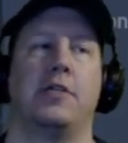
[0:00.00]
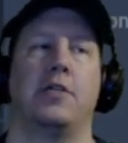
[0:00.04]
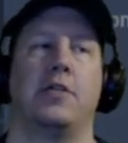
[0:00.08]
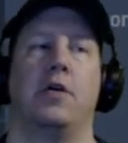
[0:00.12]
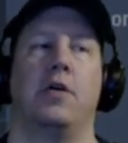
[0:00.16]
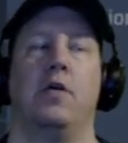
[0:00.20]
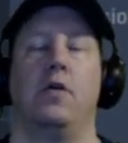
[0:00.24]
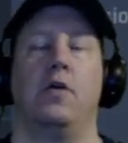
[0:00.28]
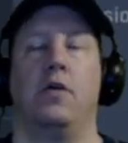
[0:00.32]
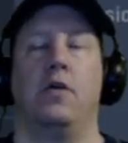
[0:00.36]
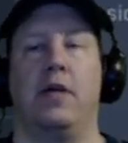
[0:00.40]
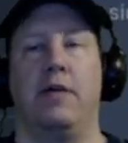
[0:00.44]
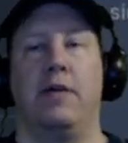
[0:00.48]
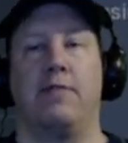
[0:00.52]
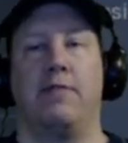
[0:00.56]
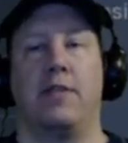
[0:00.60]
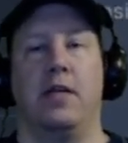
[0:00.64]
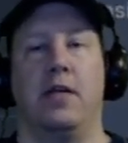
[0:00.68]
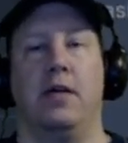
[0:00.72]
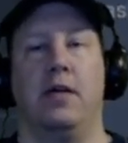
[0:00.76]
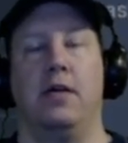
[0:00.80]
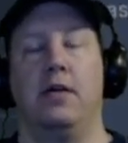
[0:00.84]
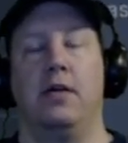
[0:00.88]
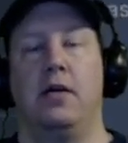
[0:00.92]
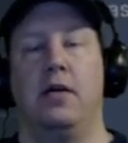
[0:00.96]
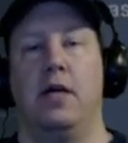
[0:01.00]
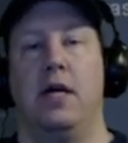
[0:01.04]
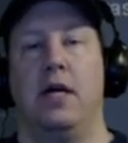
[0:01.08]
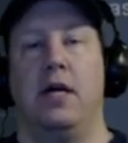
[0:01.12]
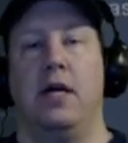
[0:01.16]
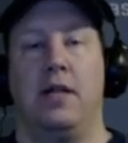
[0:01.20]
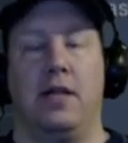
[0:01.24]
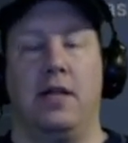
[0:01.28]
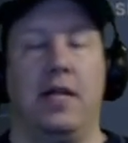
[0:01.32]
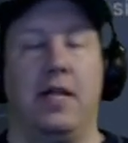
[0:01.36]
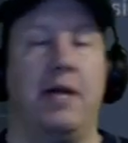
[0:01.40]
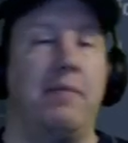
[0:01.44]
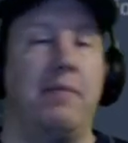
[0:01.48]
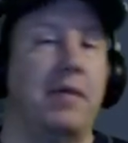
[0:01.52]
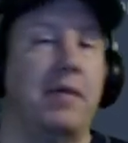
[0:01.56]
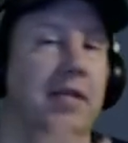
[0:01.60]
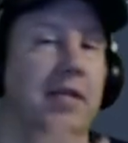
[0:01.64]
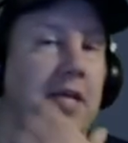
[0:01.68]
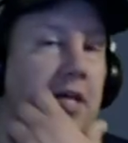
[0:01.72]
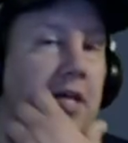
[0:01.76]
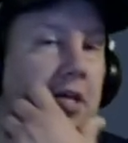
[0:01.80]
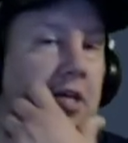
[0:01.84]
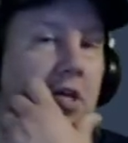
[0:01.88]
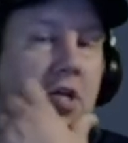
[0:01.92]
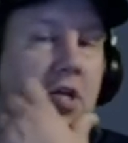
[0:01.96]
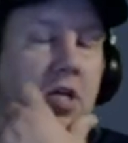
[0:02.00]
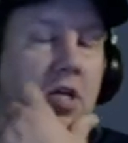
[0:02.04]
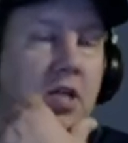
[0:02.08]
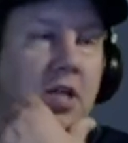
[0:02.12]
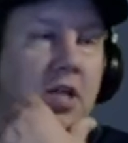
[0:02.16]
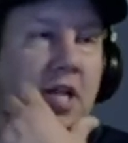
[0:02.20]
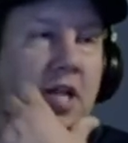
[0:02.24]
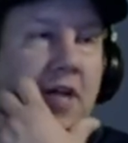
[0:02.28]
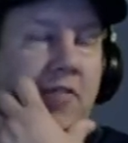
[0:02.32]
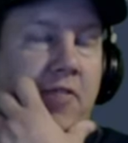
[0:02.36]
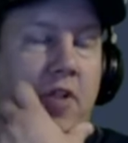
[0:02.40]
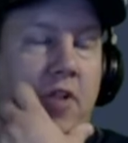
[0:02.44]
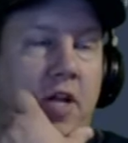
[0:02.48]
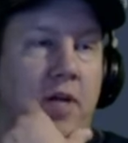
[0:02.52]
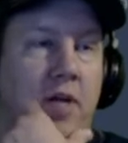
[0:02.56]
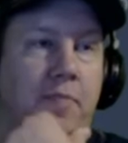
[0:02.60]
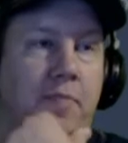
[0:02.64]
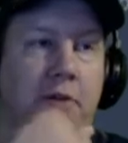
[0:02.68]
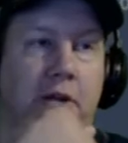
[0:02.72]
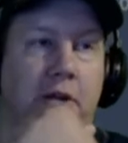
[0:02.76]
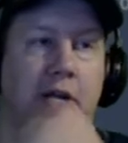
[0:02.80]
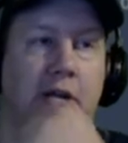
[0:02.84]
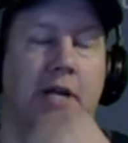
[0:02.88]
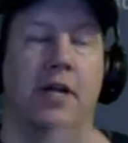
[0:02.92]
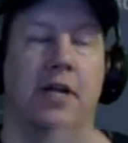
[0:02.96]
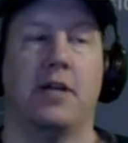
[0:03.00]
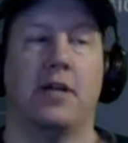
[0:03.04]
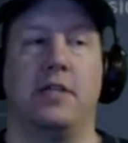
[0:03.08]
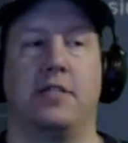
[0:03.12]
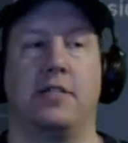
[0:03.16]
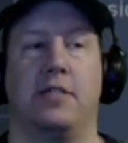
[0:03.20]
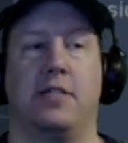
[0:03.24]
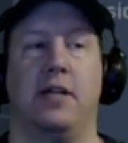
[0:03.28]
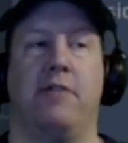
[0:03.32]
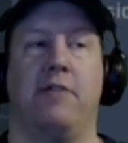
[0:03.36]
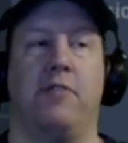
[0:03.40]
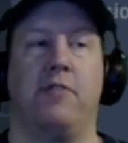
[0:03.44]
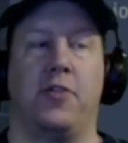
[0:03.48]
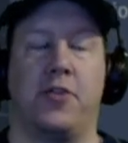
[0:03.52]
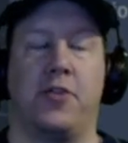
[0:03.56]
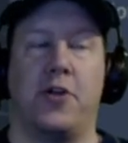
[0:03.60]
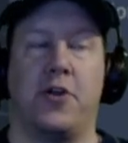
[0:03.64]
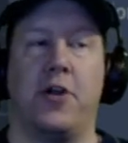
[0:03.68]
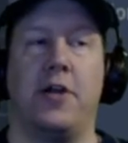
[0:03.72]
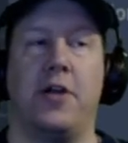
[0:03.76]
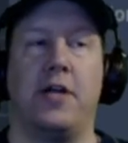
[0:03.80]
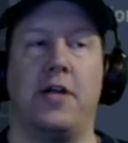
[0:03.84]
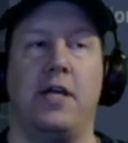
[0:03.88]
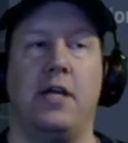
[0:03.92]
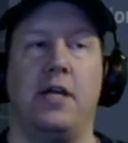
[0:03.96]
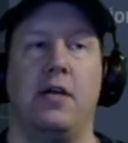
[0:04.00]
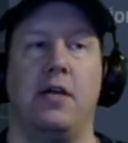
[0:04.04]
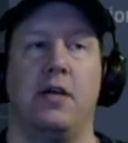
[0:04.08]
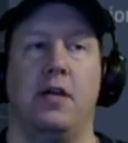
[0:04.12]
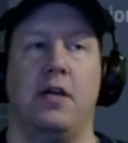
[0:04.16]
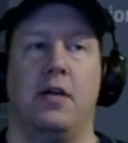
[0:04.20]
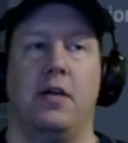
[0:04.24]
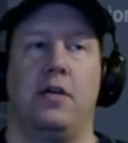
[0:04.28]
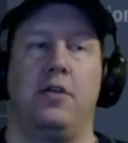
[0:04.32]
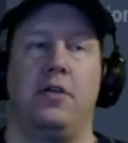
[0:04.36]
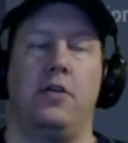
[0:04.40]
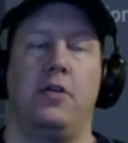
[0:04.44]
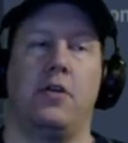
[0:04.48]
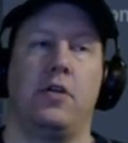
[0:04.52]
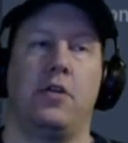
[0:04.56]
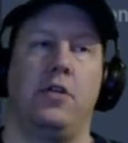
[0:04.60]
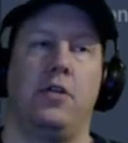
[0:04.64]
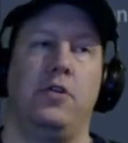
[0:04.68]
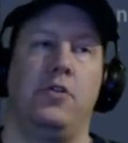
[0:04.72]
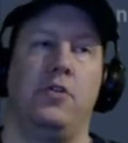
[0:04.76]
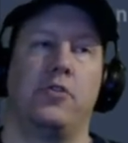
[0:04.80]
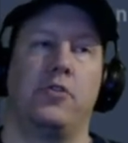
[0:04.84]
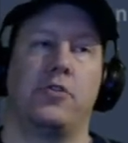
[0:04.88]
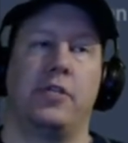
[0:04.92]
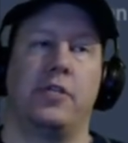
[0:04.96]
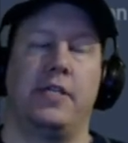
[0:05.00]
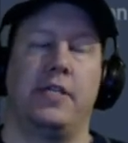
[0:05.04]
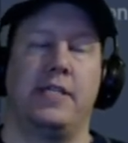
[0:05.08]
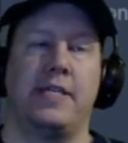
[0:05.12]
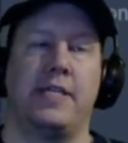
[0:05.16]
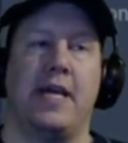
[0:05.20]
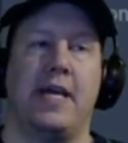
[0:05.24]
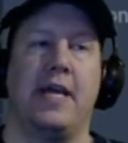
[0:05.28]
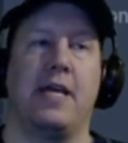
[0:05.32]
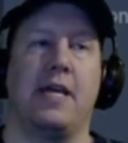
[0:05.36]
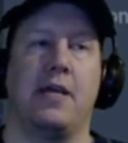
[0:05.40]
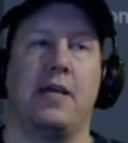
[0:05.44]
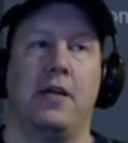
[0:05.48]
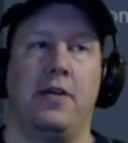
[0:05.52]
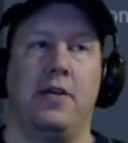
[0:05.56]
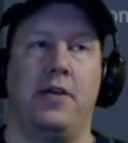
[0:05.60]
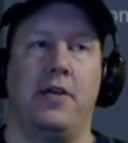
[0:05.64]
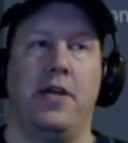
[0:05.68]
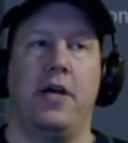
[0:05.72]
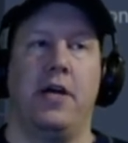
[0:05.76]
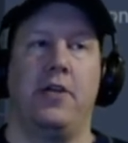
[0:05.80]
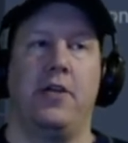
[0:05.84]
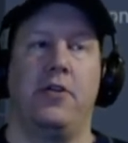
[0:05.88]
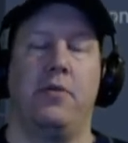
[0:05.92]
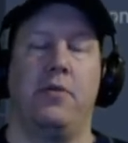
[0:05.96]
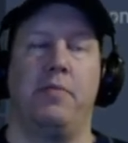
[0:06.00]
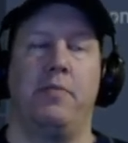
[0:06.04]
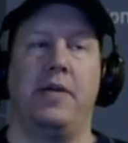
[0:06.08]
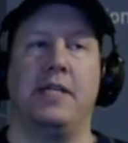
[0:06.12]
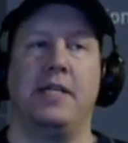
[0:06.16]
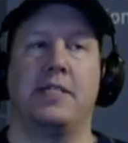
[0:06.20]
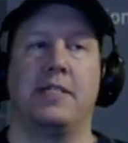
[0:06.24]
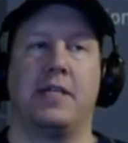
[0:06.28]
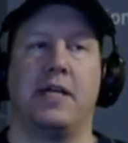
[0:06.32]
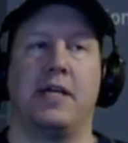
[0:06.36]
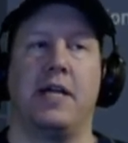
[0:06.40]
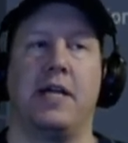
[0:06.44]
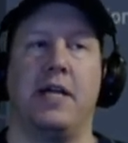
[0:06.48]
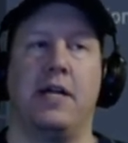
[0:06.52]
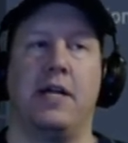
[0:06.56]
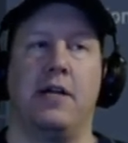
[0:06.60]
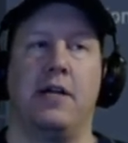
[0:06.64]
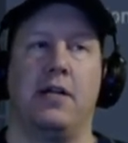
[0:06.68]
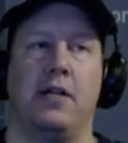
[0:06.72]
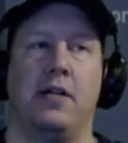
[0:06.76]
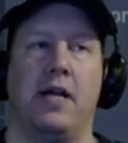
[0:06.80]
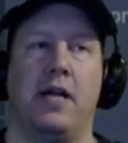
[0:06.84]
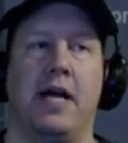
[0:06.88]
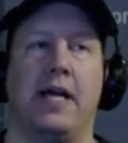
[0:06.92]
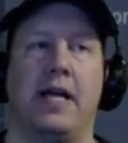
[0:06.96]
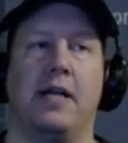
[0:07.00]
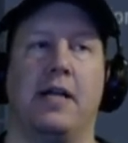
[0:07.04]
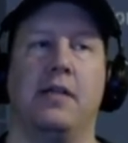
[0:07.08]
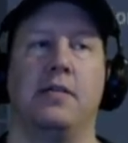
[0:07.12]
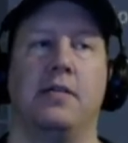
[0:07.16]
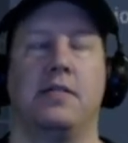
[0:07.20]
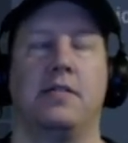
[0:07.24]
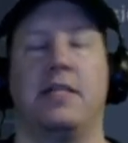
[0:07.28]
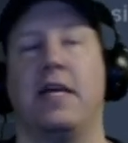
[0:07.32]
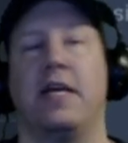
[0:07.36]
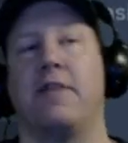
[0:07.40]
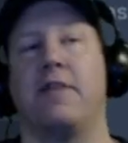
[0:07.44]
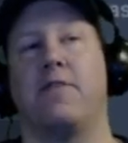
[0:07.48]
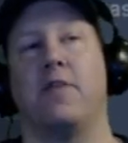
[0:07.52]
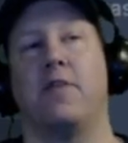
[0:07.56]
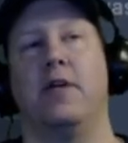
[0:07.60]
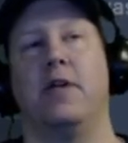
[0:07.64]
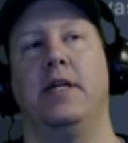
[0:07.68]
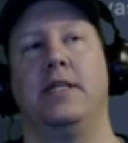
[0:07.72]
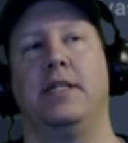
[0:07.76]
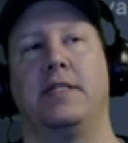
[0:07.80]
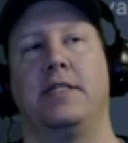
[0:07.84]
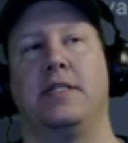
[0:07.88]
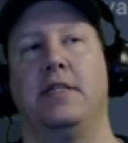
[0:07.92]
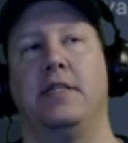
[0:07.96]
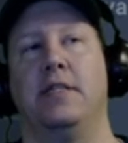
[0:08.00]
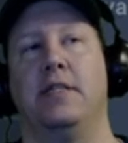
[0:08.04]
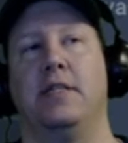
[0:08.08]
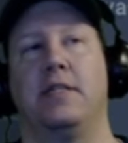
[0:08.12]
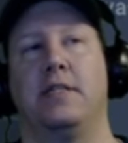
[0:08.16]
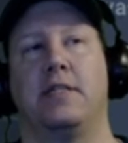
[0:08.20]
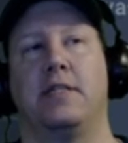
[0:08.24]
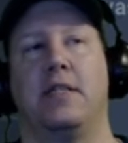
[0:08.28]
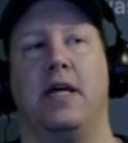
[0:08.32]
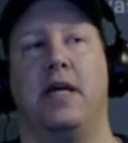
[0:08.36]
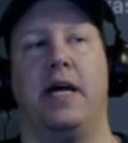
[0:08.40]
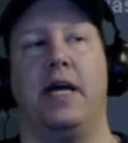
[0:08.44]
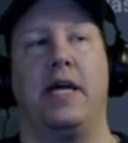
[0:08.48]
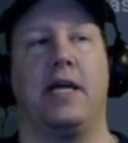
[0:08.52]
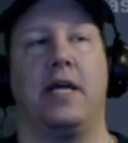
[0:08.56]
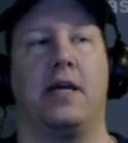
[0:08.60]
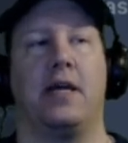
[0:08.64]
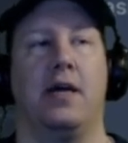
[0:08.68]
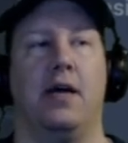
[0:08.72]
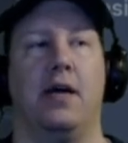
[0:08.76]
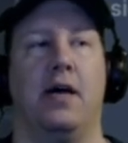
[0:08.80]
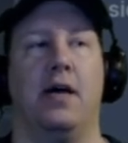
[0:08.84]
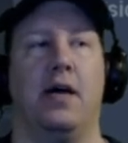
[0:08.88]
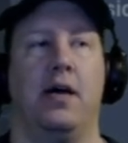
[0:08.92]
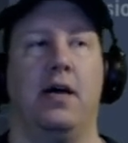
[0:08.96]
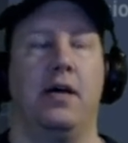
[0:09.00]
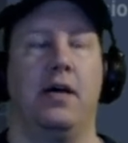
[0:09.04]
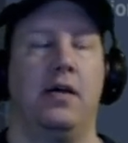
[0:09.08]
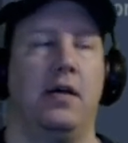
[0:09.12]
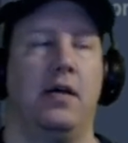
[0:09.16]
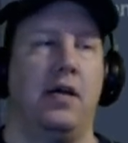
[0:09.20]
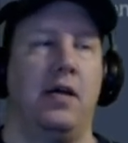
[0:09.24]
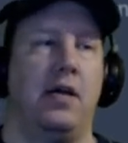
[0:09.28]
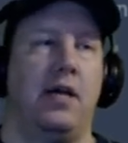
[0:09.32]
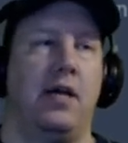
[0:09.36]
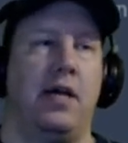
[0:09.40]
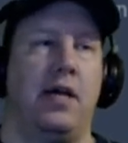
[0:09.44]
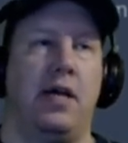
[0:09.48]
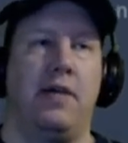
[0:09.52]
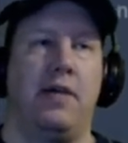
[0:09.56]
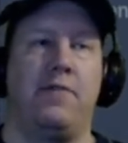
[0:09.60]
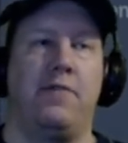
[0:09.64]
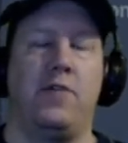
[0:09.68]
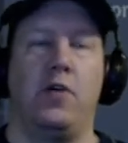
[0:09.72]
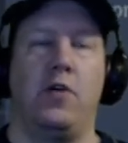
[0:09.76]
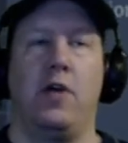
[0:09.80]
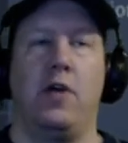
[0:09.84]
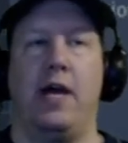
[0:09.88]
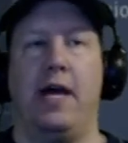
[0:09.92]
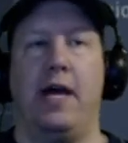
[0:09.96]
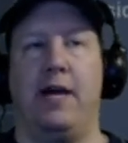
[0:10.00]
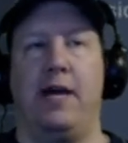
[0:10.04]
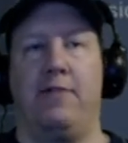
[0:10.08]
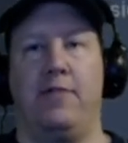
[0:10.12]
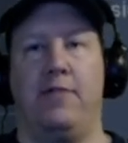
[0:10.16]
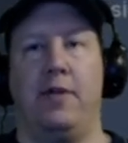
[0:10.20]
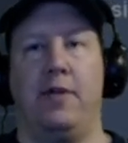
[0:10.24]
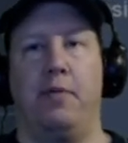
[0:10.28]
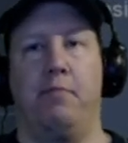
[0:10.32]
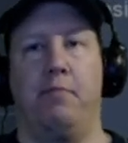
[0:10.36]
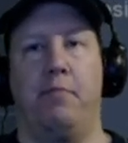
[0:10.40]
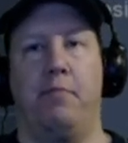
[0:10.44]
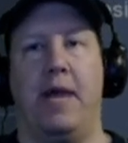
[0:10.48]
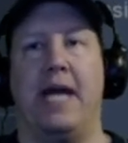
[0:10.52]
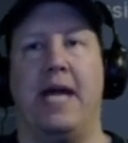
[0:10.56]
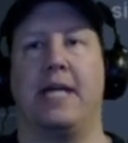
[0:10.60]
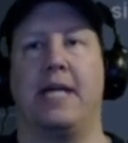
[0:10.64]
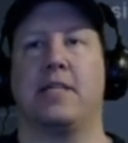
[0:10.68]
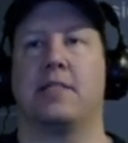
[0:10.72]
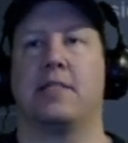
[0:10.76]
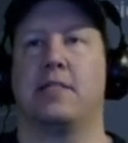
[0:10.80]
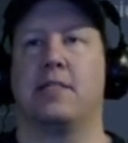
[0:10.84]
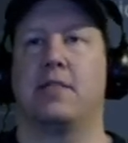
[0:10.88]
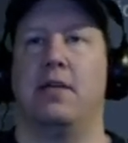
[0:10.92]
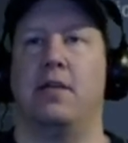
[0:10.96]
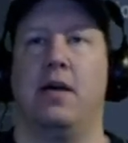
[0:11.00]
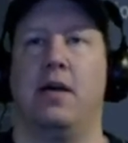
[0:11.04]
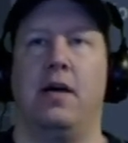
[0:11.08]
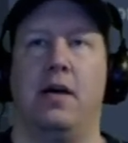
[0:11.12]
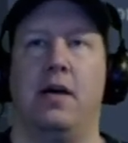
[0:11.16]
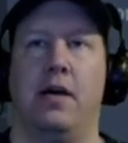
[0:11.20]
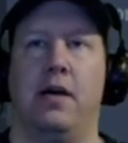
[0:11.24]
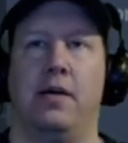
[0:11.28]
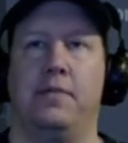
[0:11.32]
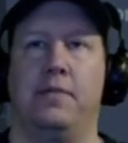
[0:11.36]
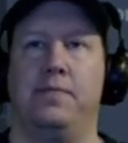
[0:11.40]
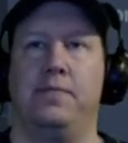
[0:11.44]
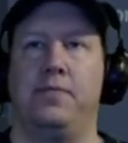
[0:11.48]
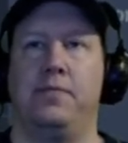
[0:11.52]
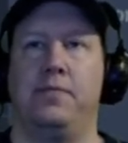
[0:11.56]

So if the limit that you can level up your gear is level 30, you can usually take another piece of gear. Like take for instance, like uh, if you have the max uh,